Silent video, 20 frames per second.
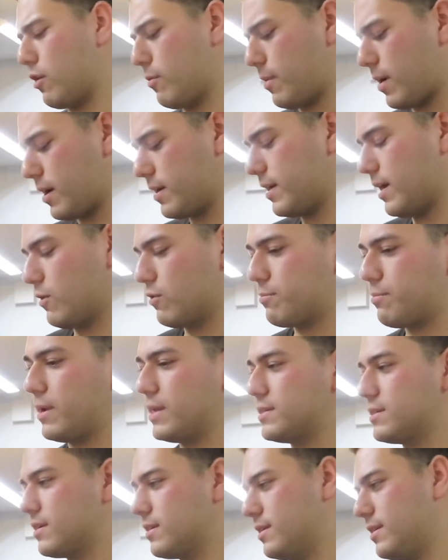body, I would
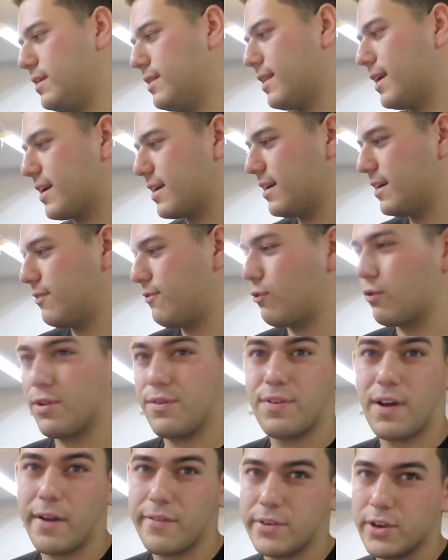basically need like a
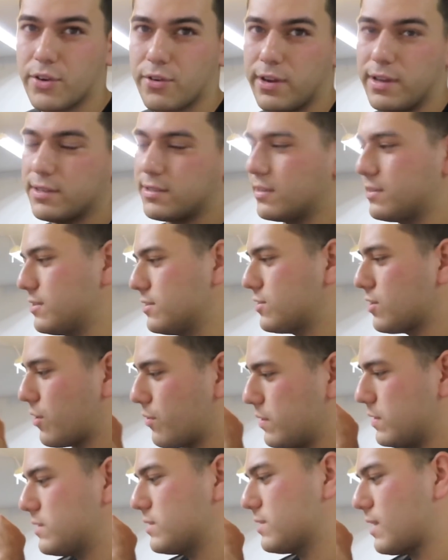45 degrees since it's
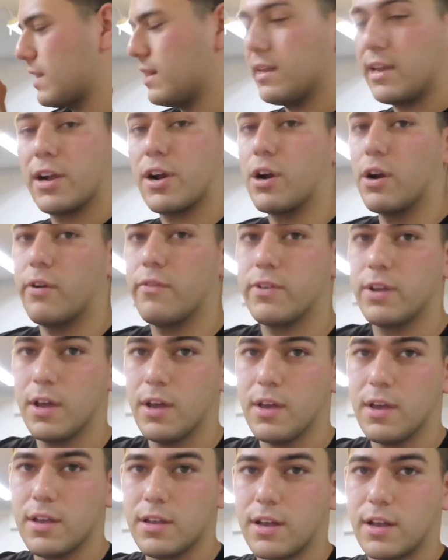already slightly curved
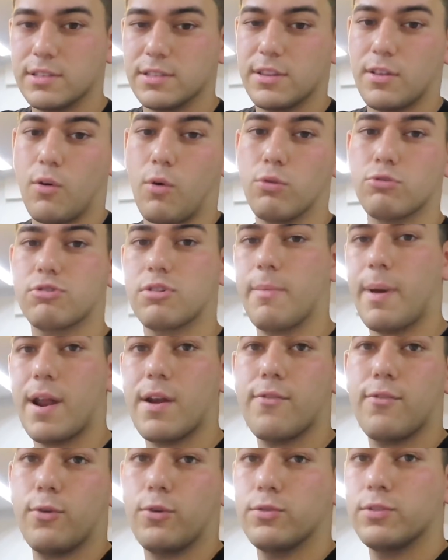because of the ultra
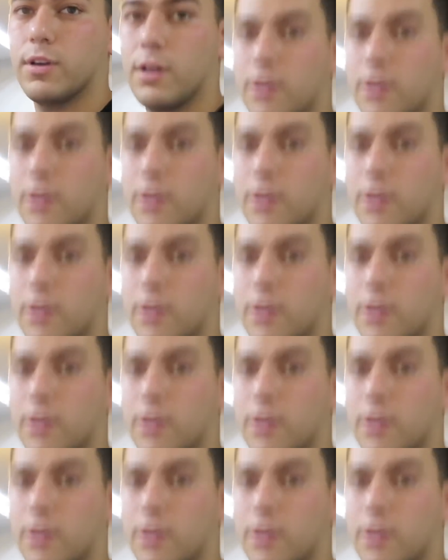manifold.